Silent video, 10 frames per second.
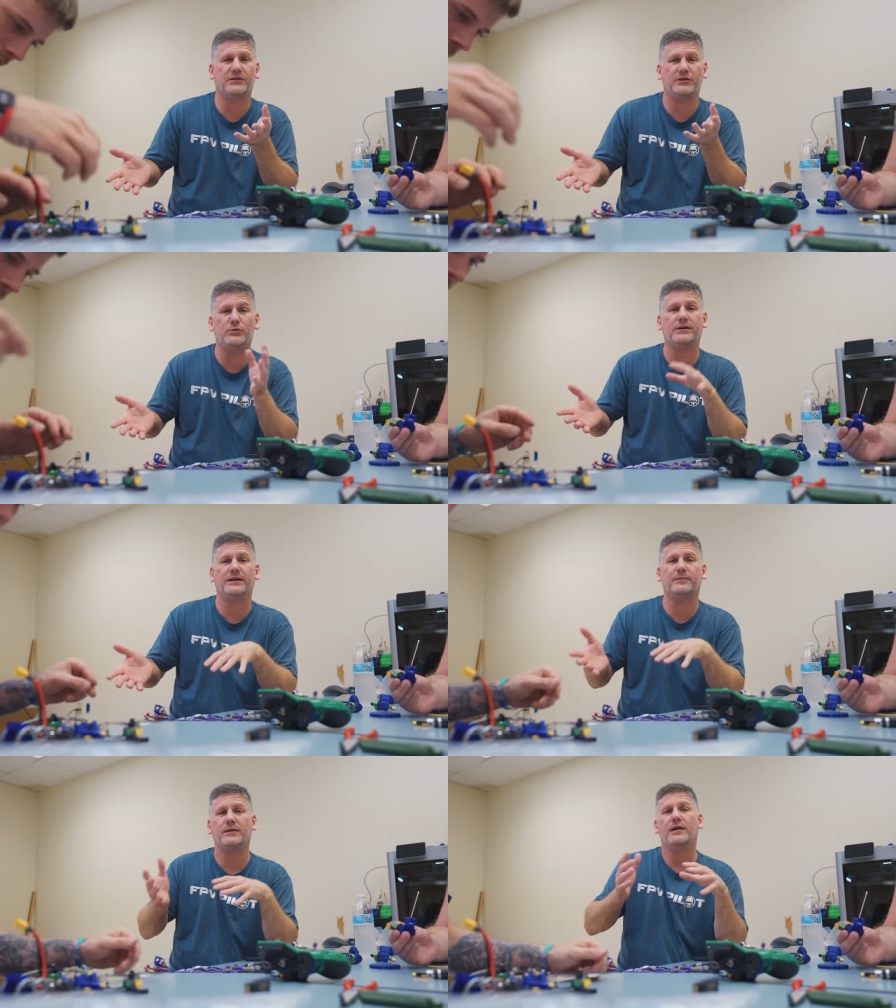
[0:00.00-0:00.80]
that you
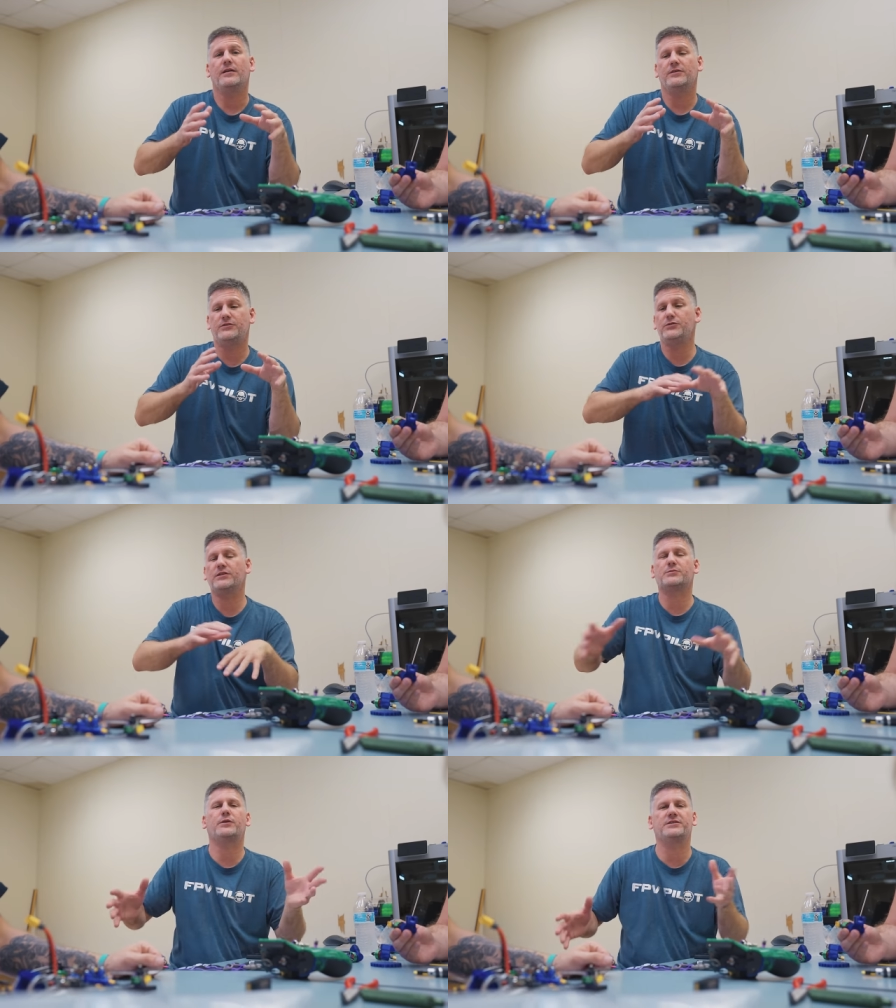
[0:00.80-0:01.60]
can do
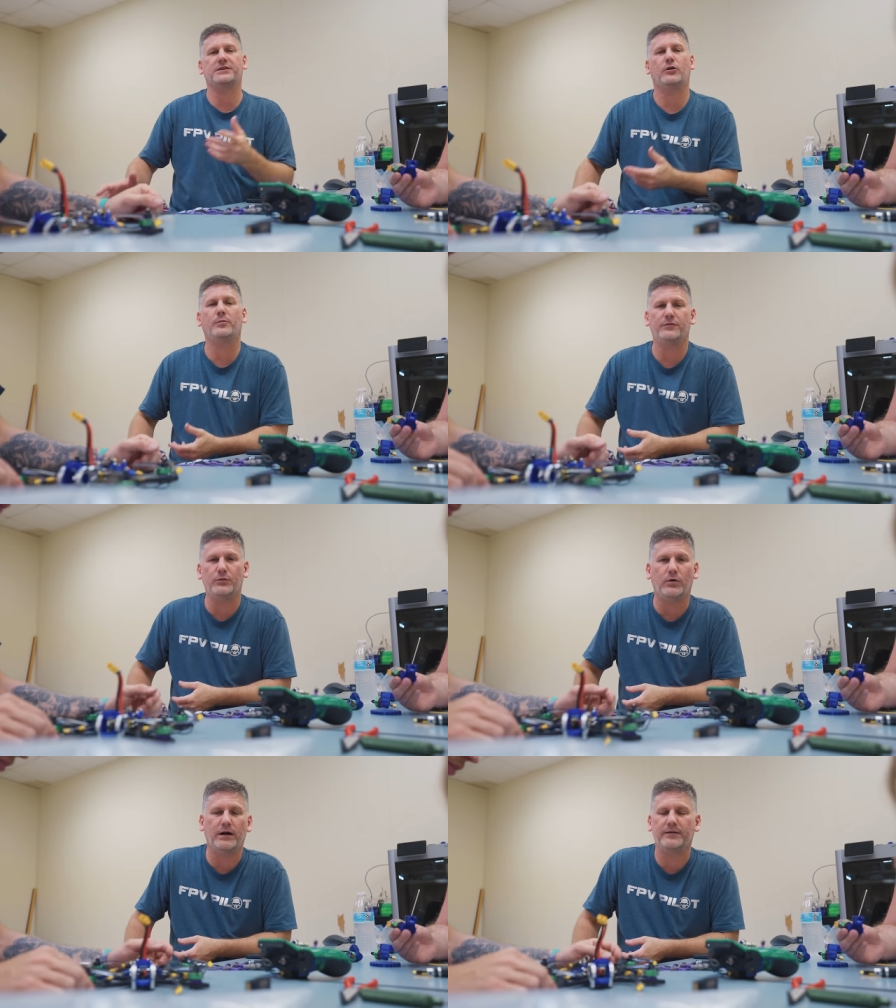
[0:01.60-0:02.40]
this project at home if you
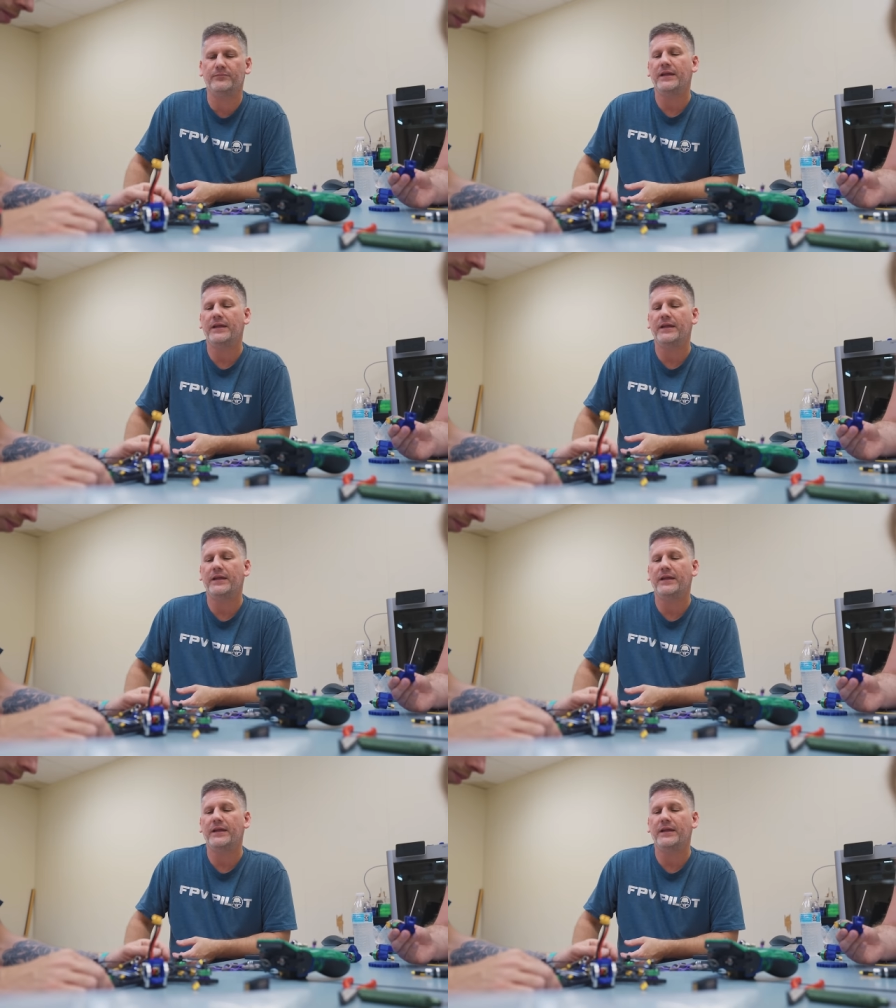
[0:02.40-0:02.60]
want.